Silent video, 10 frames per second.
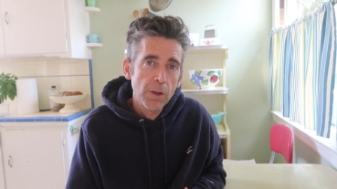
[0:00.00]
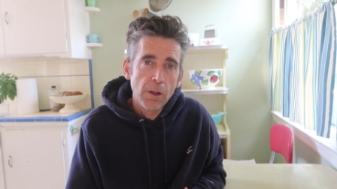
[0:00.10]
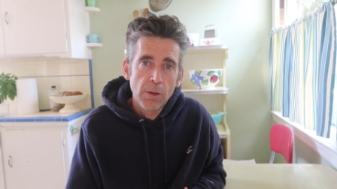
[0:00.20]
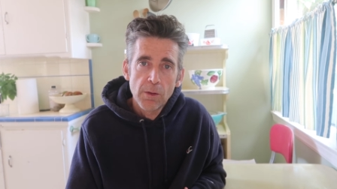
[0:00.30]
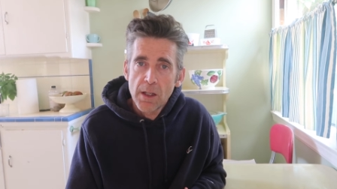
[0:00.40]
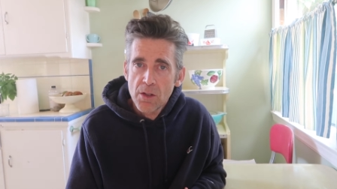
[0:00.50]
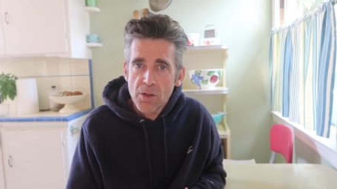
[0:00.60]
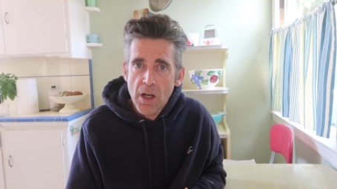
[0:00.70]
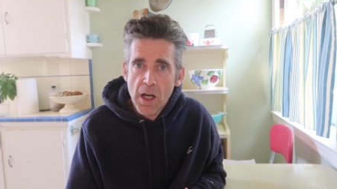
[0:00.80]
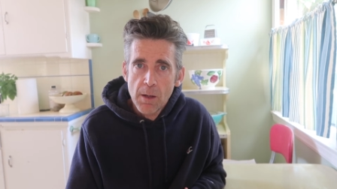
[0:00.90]
you know as a
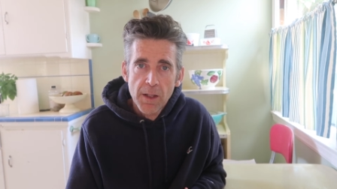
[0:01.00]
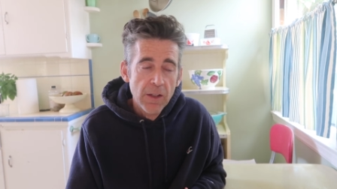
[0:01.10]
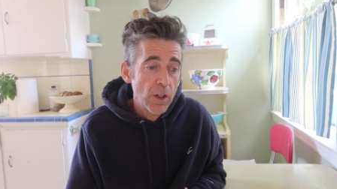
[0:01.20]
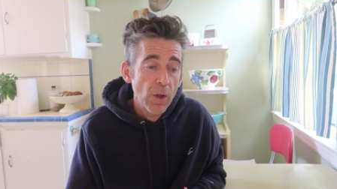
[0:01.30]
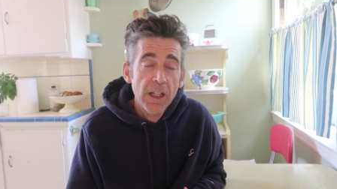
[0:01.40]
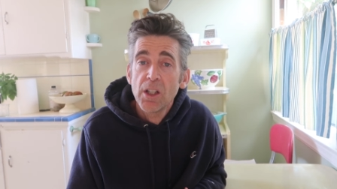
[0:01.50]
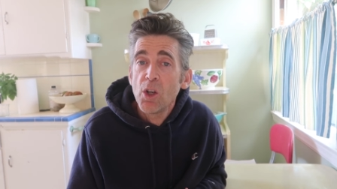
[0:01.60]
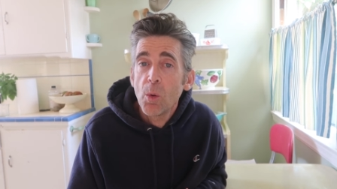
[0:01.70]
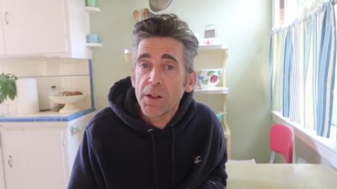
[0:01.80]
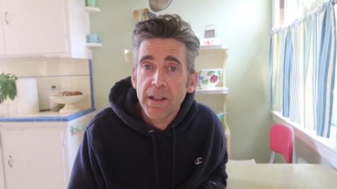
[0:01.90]
job, even though I didn't
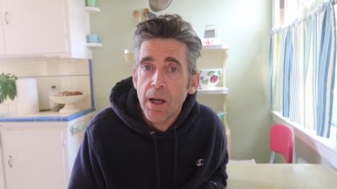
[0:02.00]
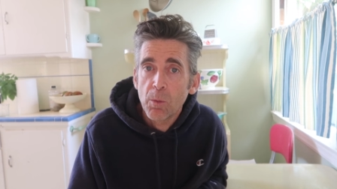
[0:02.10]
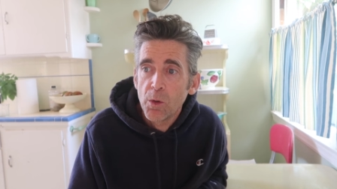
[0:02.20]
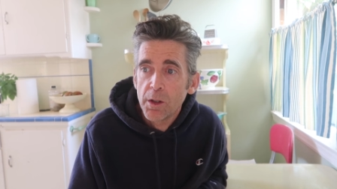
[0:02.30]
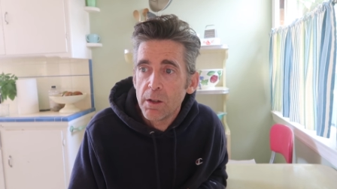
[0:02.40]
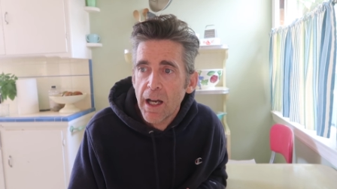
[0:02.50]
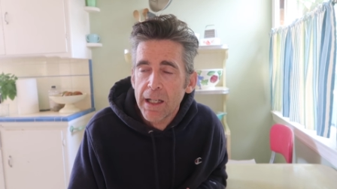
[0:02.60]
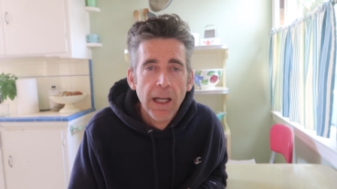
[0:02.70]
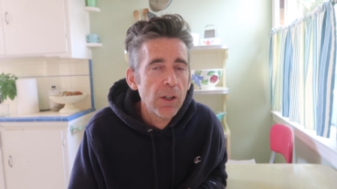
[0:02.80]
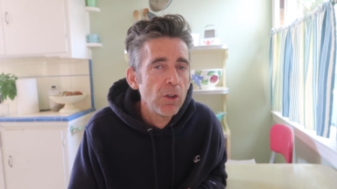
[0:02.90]
know what that would.
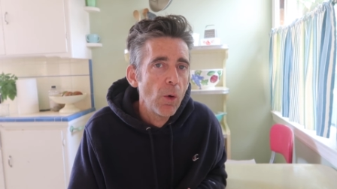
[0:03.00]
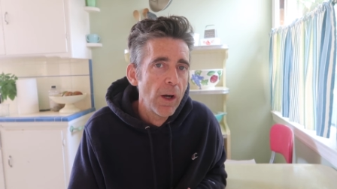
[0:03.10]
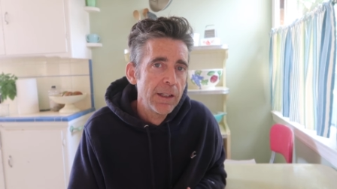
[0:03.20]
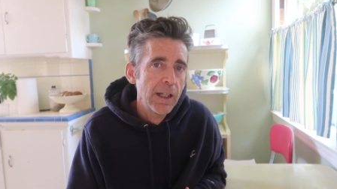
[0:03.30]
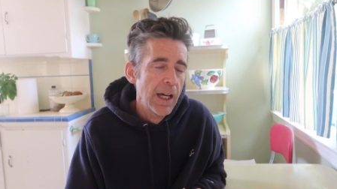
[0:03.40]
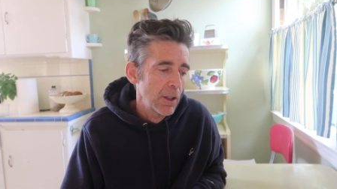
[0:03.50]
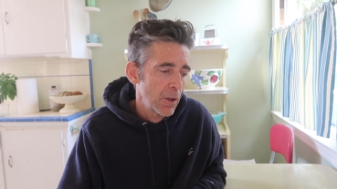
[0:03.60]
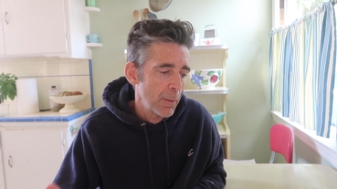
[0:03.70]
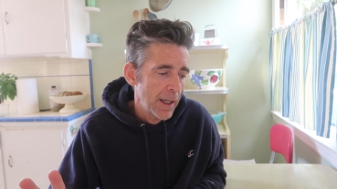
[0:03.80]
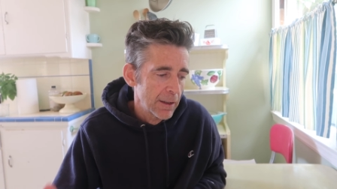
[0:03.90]
I had no idea how to
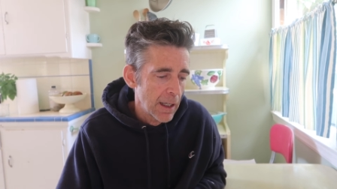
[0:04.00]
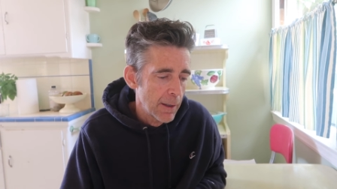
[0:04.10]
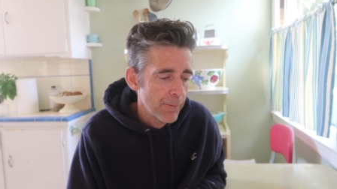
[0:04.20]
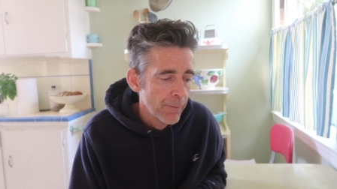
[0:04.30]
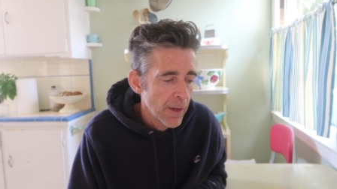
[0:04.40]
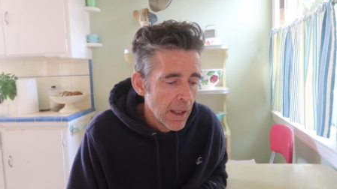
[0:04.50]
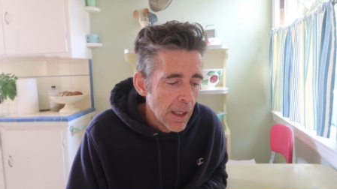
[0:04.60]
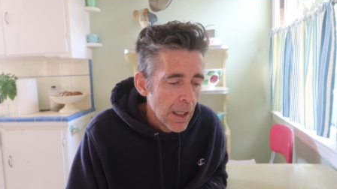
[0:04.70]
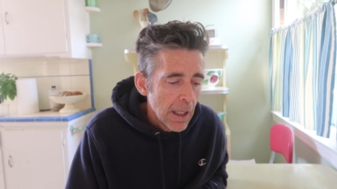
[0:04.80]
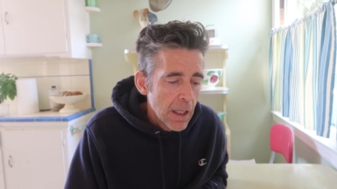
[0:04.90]
go about that.
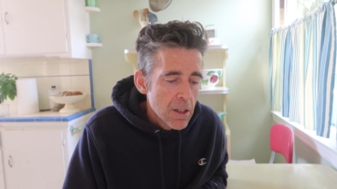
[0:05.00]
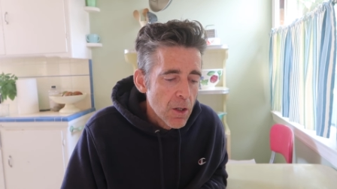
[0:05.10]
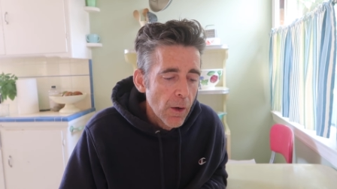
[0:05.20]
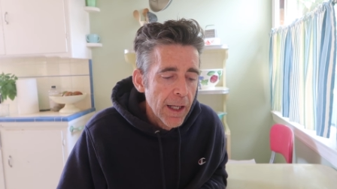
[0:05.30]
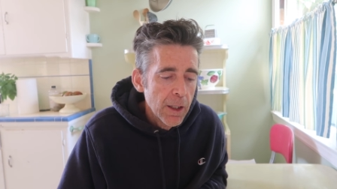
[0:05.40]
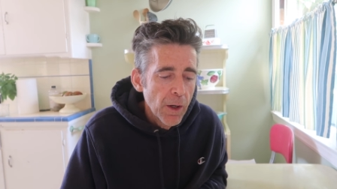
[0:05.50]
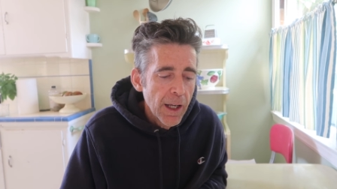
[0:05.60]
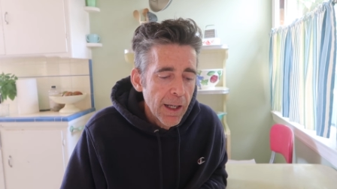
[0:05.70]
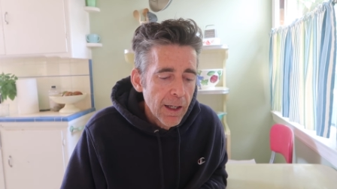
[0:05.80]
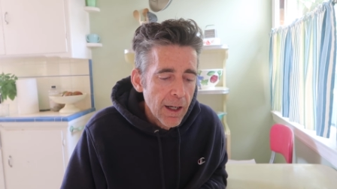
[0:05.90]
So
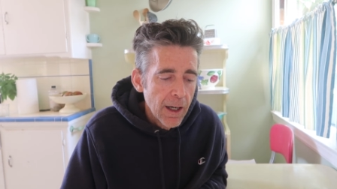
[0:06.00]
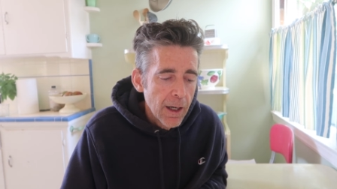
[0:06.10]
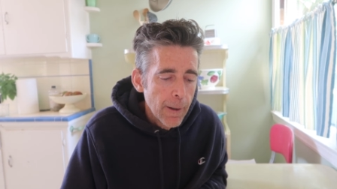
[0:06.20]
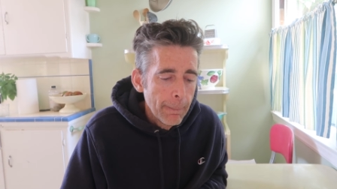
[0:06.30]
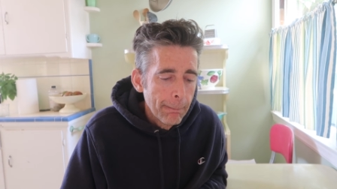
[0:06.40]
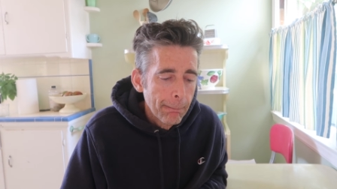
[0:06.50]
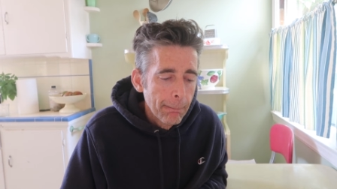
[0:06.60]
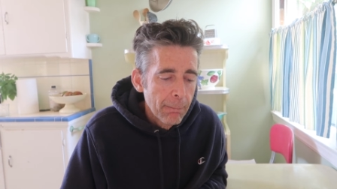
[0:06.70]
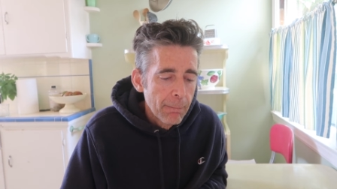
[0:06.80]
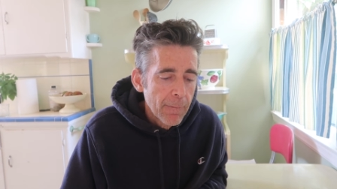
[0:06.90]
anyway,
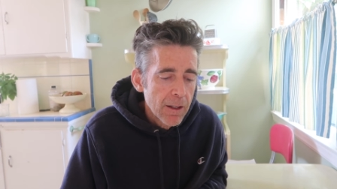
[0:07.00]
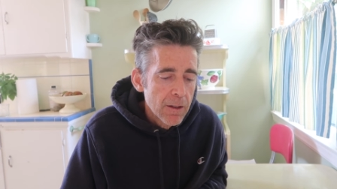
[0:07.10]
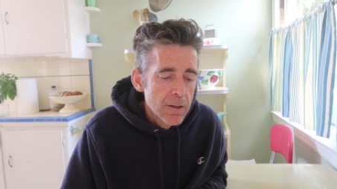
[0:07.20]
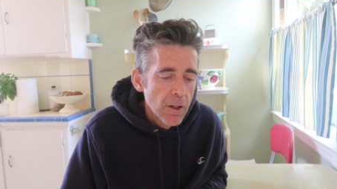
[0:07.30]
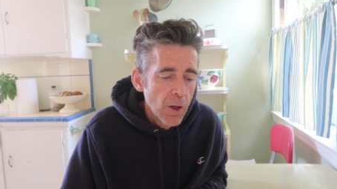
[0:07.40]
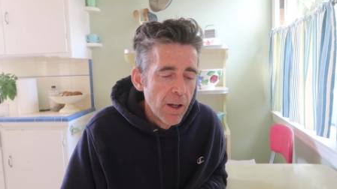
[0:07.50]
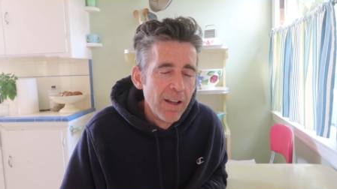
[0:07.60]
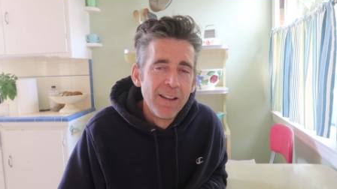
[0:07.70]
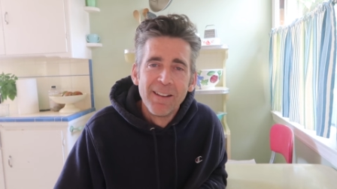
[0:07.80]
um, so